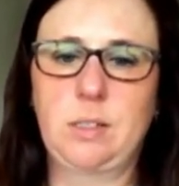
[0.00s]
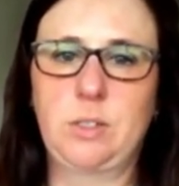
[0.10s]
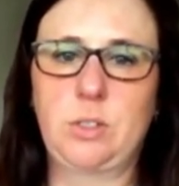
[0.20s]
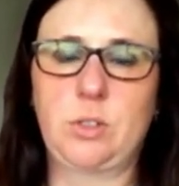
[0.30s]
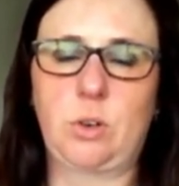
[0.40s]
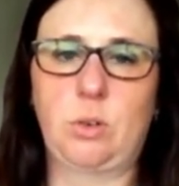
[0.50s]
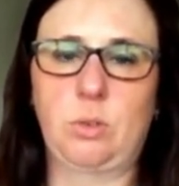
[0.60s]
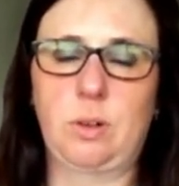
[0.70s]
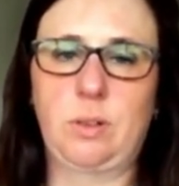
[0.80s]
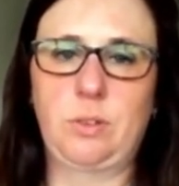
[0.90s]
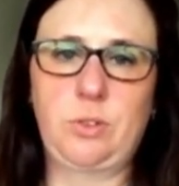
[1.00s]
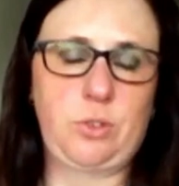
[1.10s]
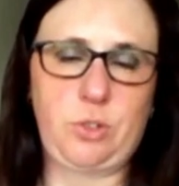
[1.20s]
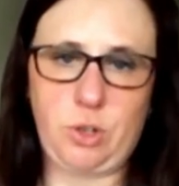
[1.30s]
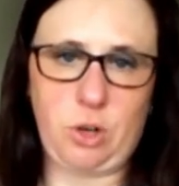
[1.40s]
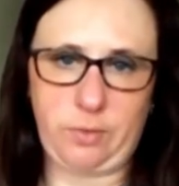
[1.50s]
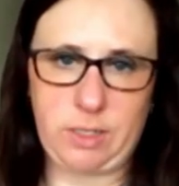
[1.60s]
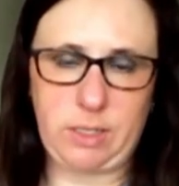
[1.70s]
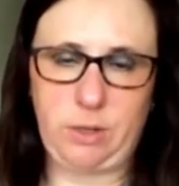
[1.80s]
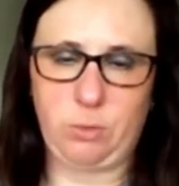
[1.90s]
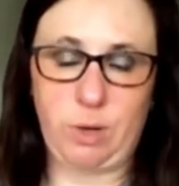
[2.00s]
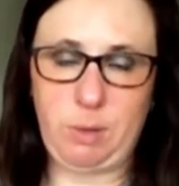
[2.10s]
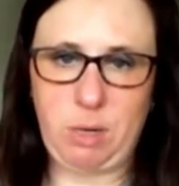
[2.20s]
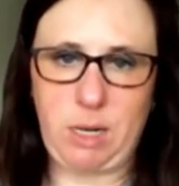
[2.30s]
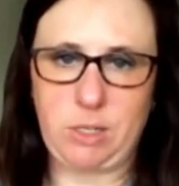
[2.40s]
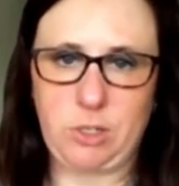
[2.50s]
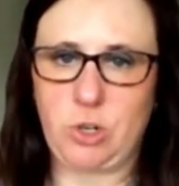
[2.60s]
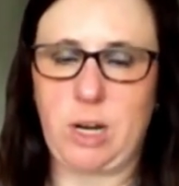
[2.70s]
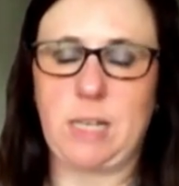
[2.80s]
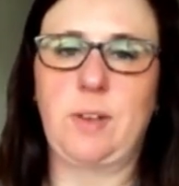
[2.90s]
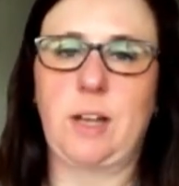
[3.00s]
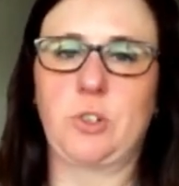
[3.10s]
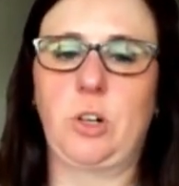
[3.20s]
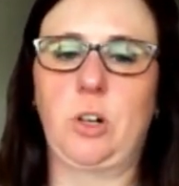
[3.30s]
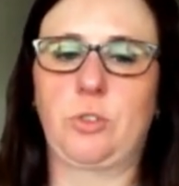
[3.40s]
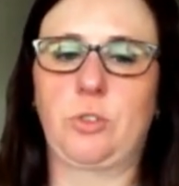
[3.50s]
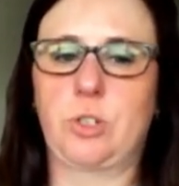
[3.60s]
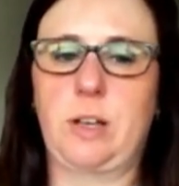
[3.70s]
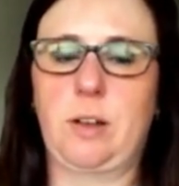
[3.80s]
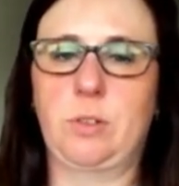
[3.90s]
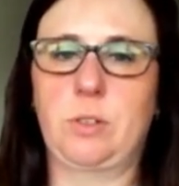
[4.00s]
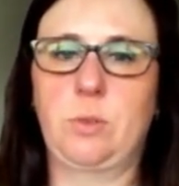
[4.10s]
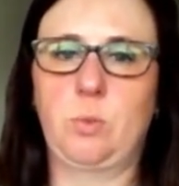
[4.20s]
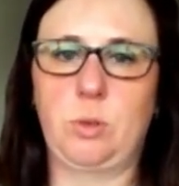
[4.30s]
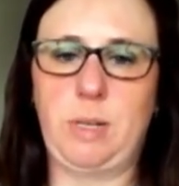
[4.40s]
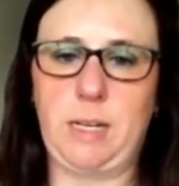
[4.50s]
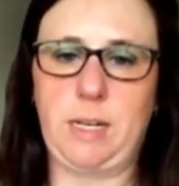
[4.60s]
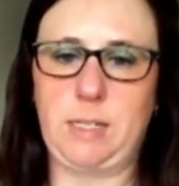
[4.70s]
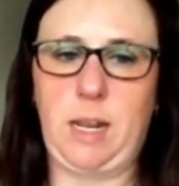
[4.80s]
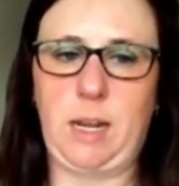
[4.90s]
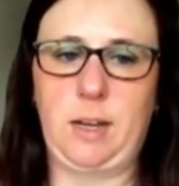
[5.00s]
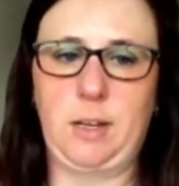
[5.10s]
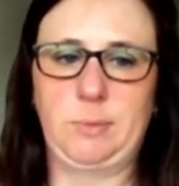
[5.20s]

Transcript: So obviously repeat transvaginal ultrasounds would be indicated.